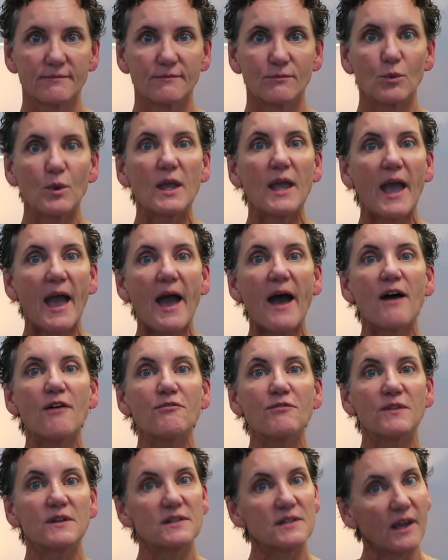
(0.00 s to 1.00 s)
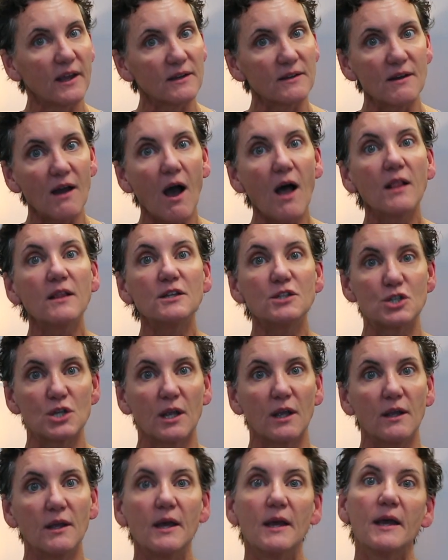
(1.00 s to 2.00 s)
We have the
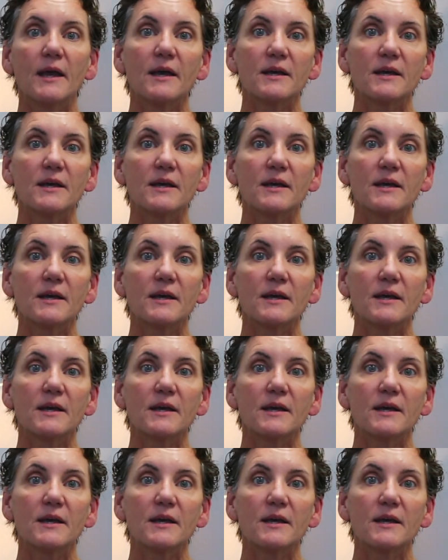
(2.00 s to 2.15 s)
technology,